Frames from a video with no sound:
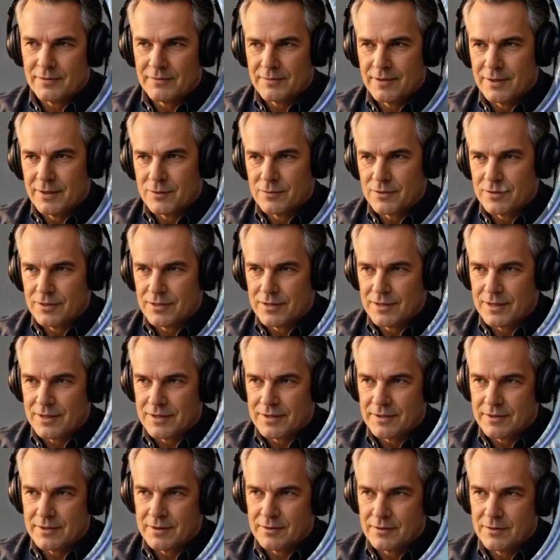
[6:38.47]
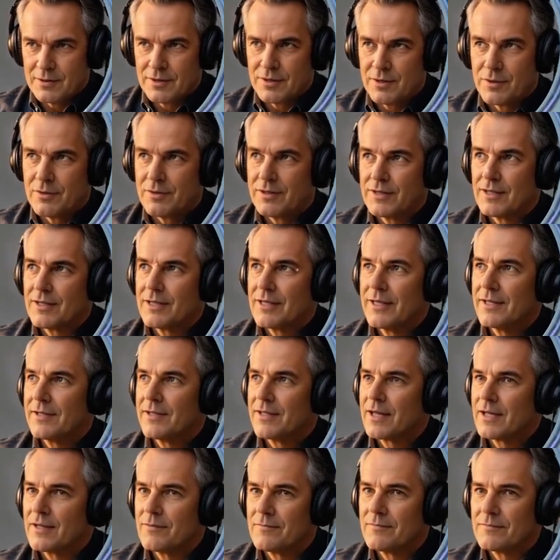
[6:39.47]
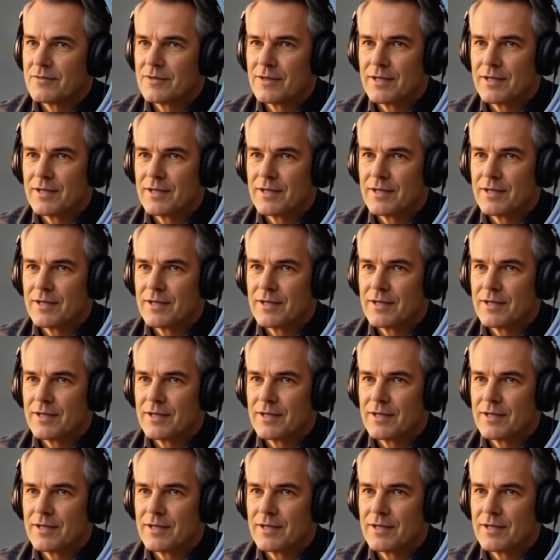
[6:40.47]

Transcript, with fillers: frequency, reduce the lead time for